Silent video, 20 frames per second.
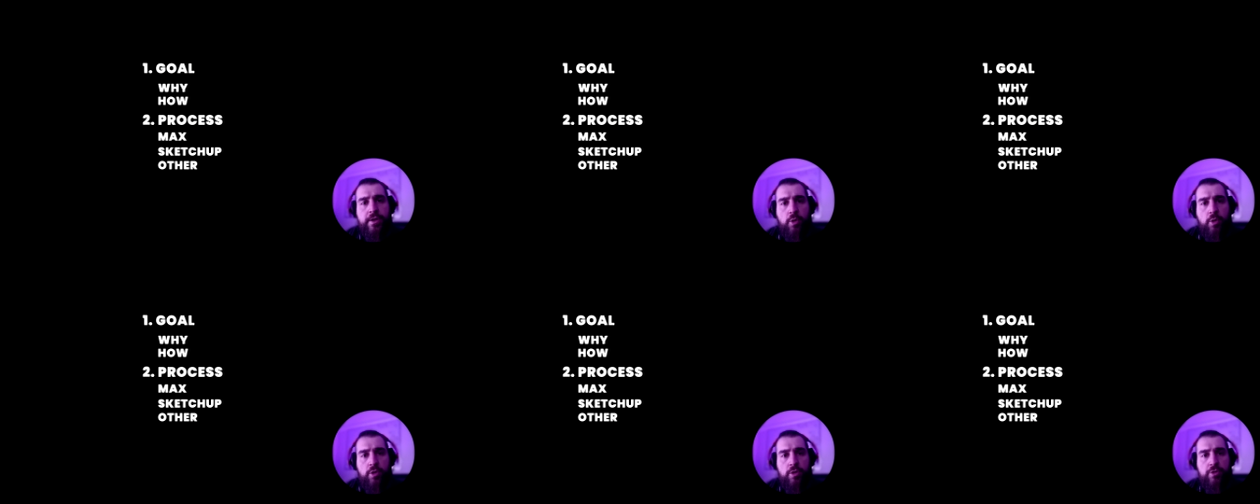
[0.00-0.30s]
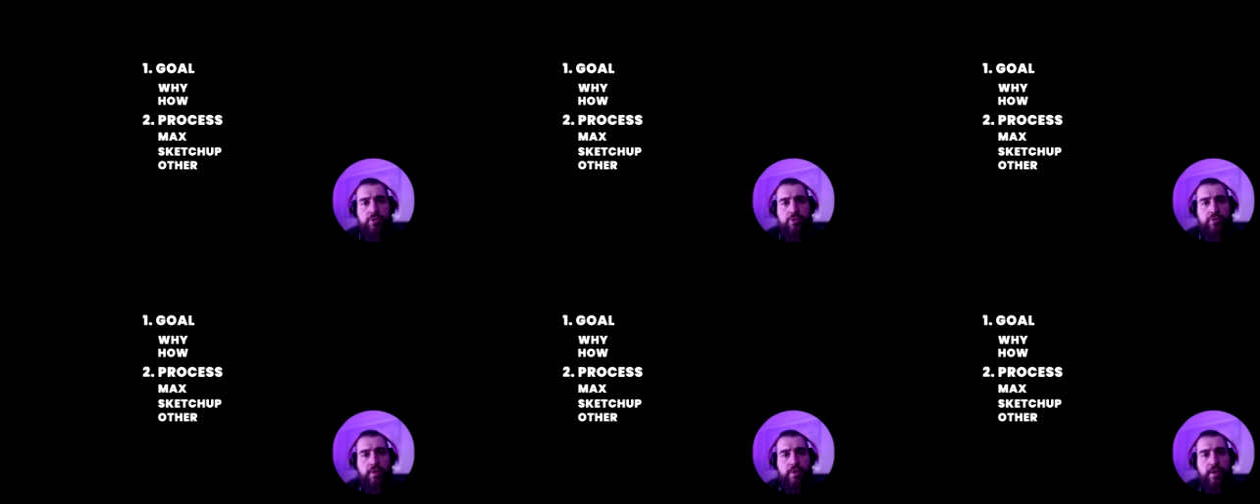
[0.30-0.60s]

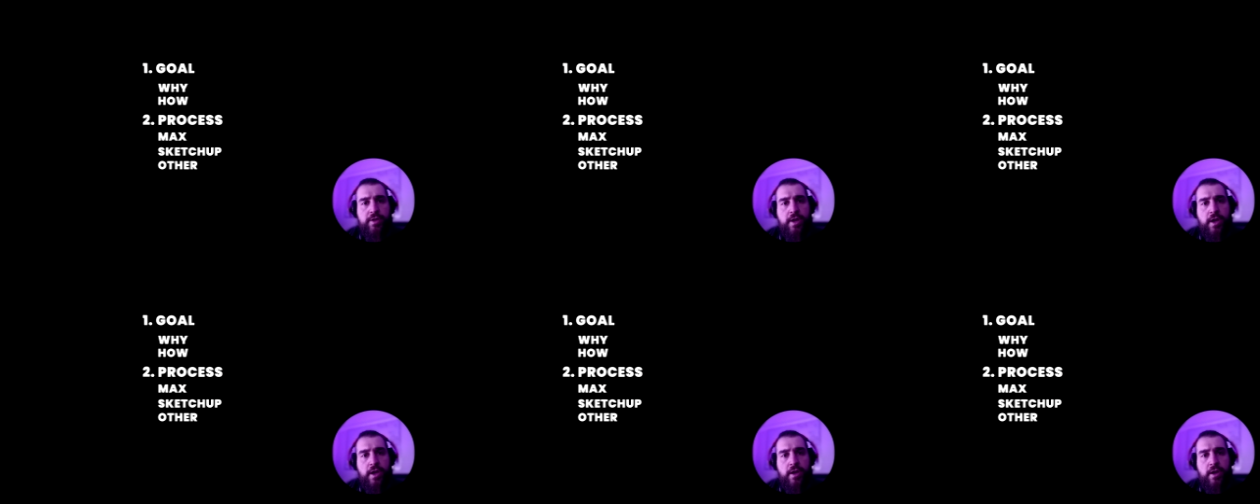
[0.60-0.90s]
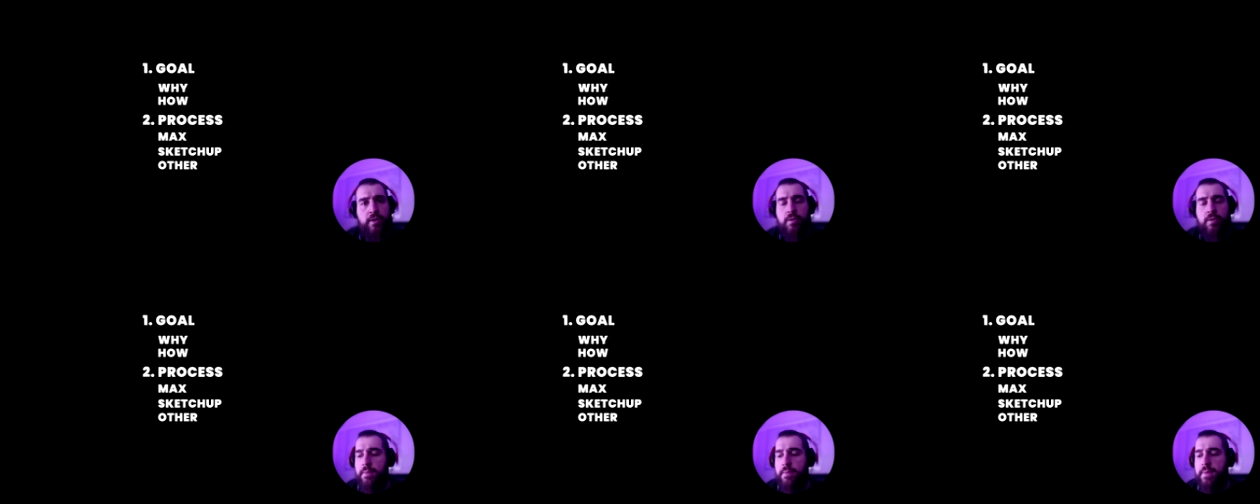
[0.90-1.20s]
models right
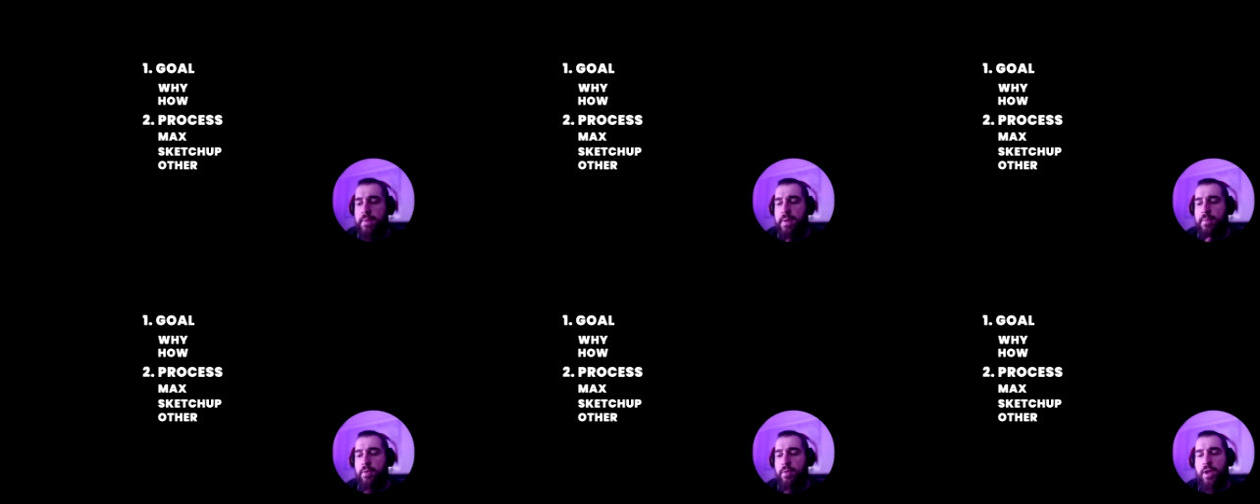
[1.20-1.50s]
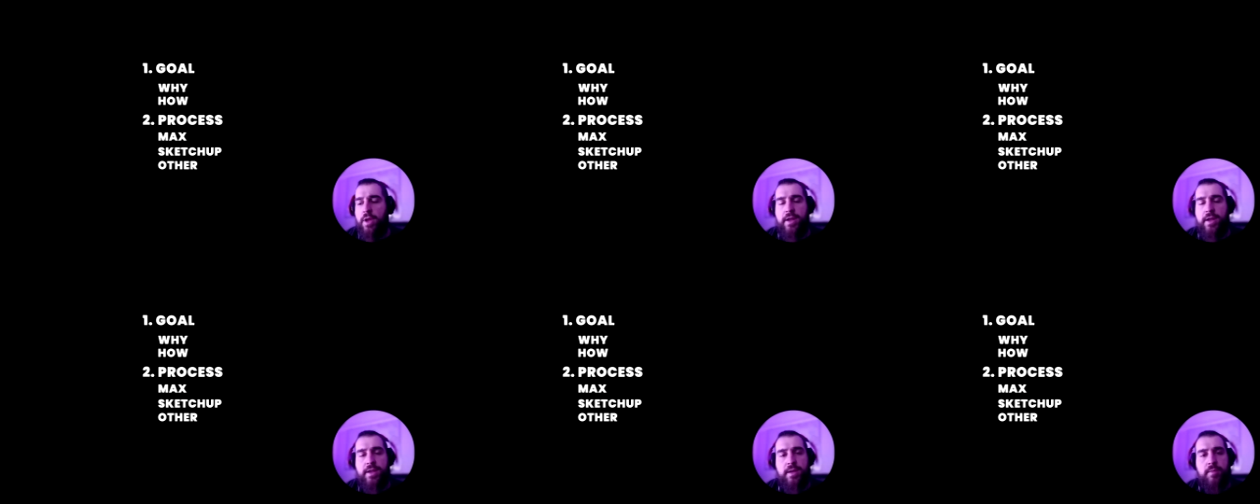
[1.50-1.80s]
now and people
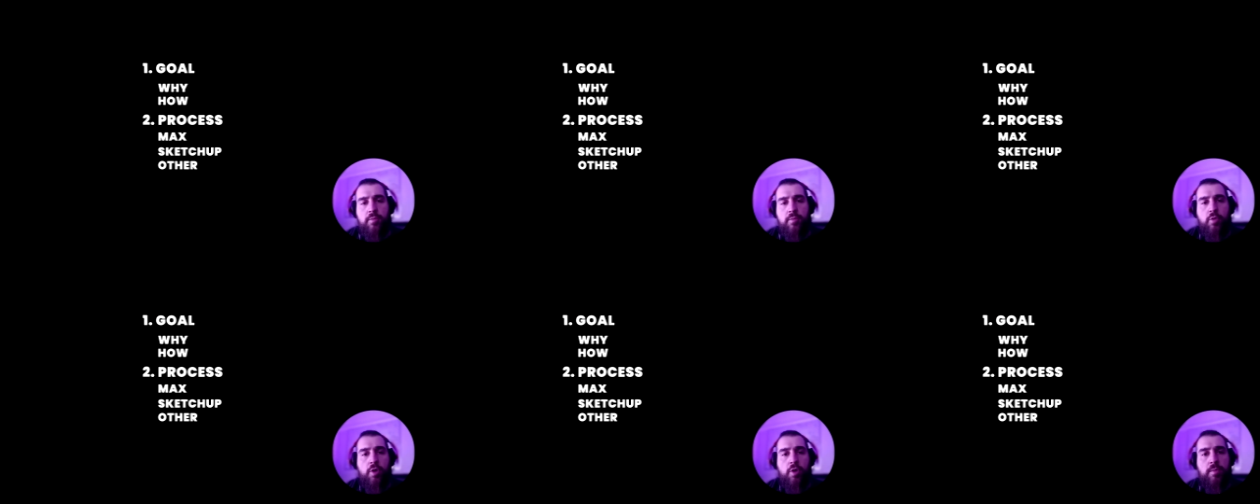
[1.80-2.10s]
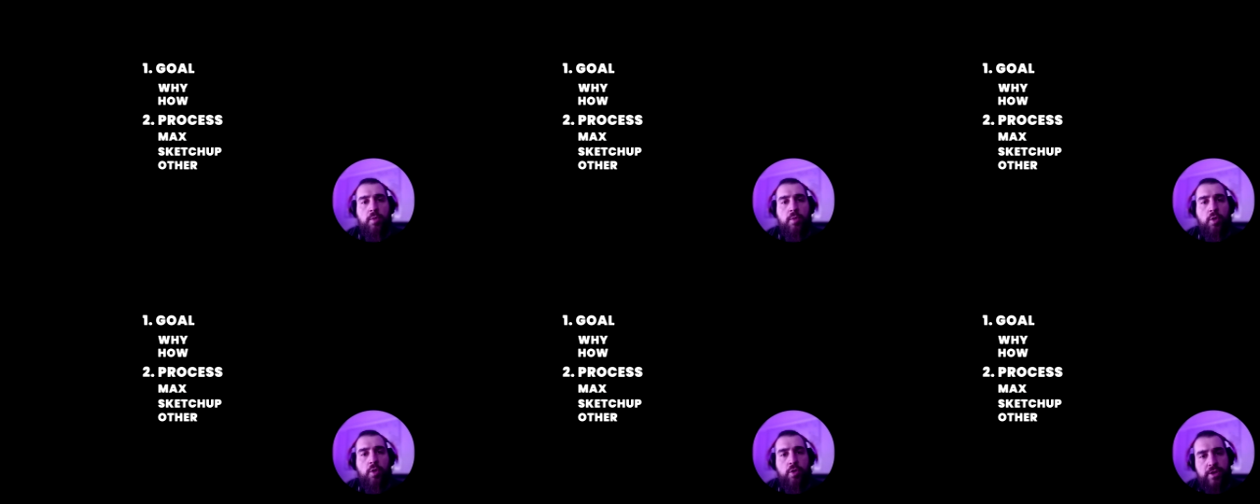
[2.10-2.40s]
are adding more
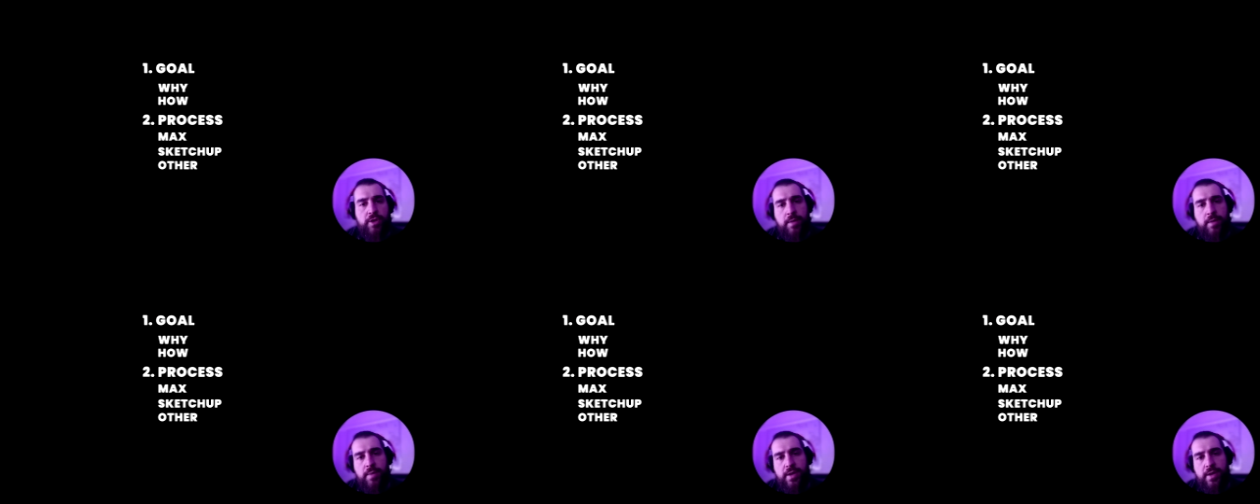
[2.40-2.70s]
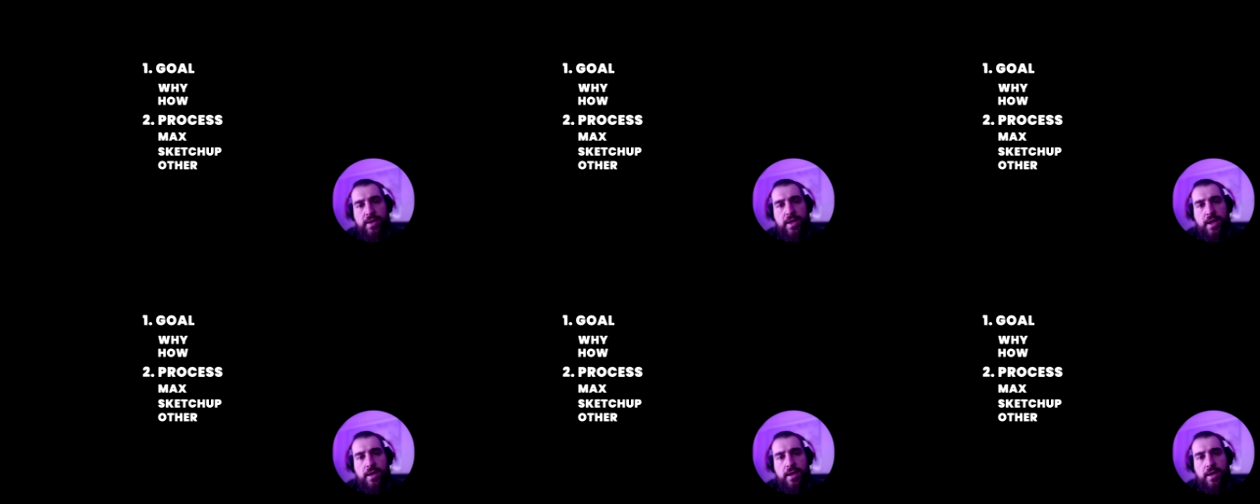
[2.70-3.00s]
and more day by
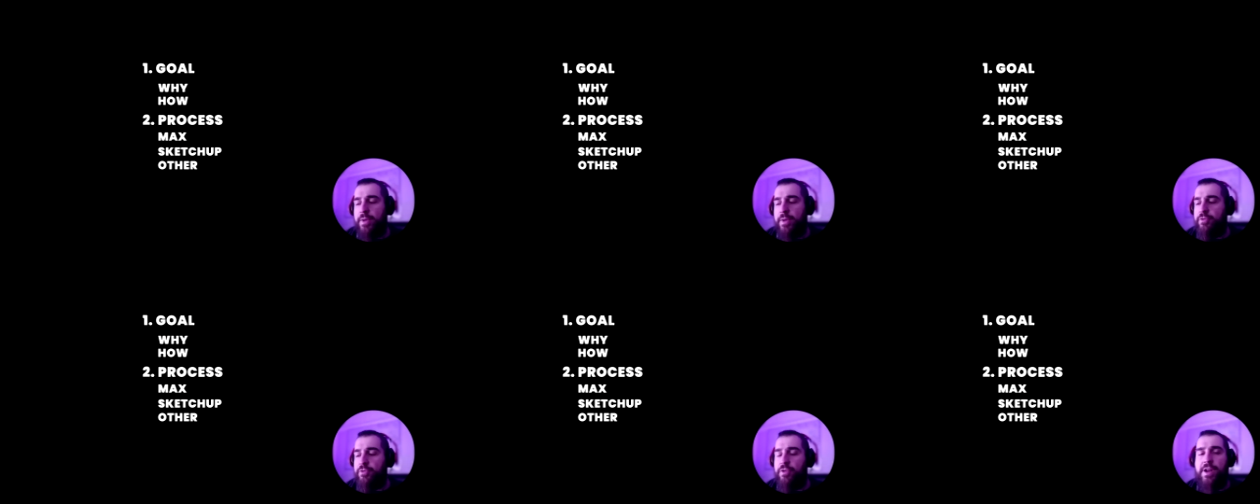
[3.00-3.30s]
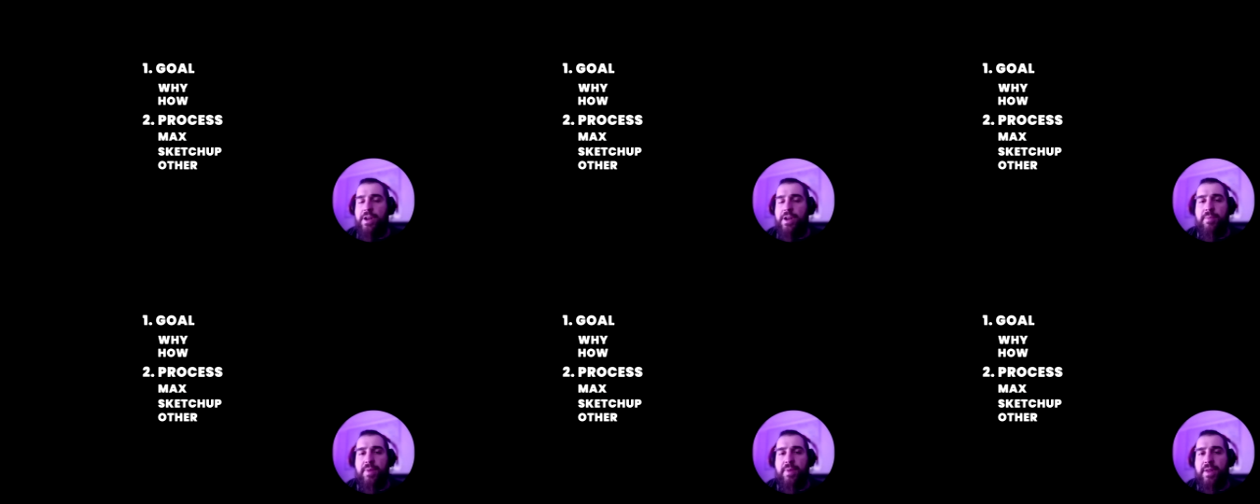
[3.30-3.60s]
day. But
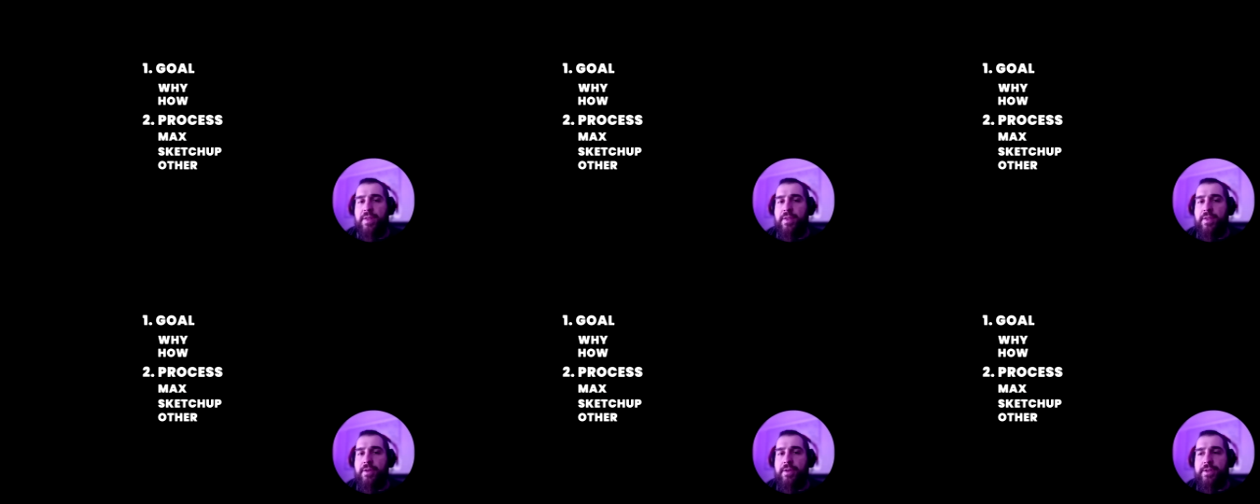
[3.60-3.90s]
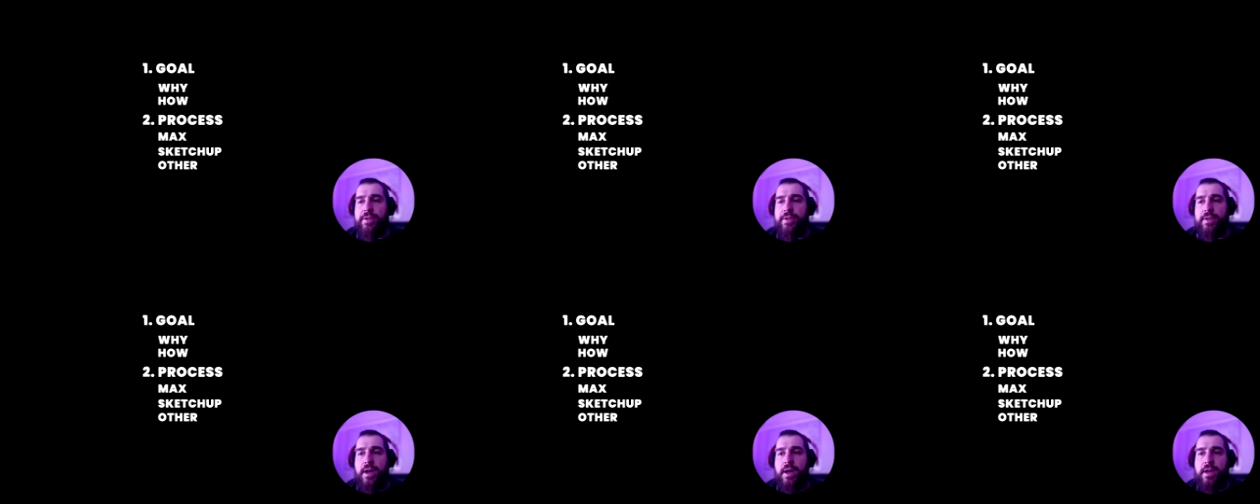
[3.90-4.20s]
really Blender
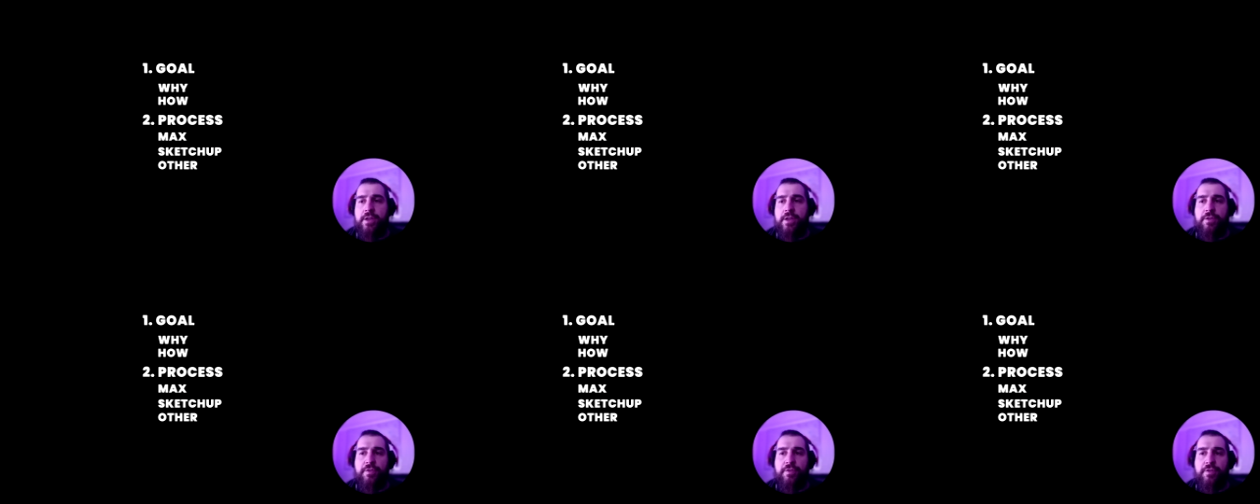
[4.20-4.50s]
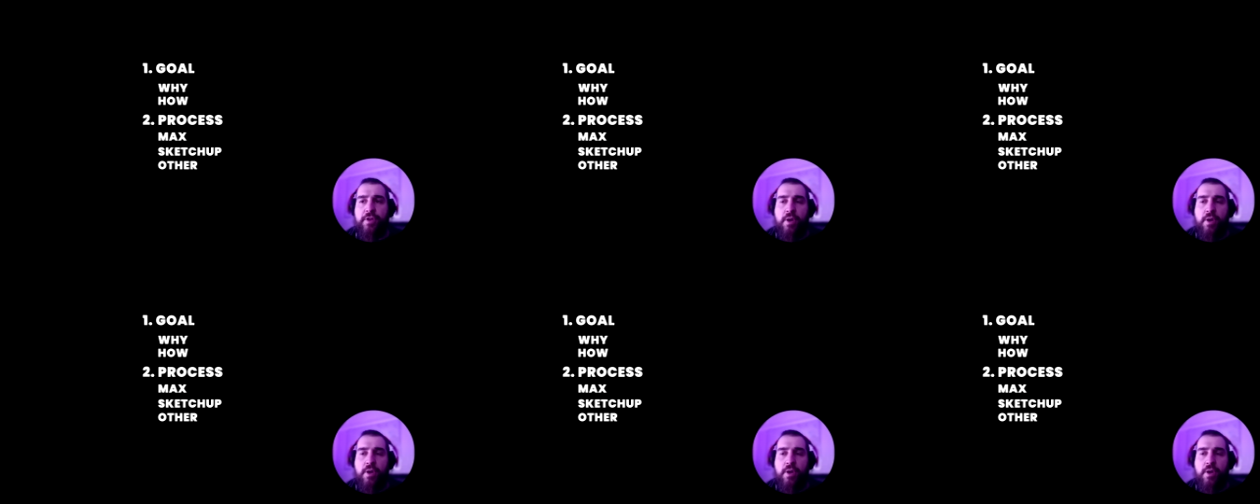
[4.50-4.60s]
is kind of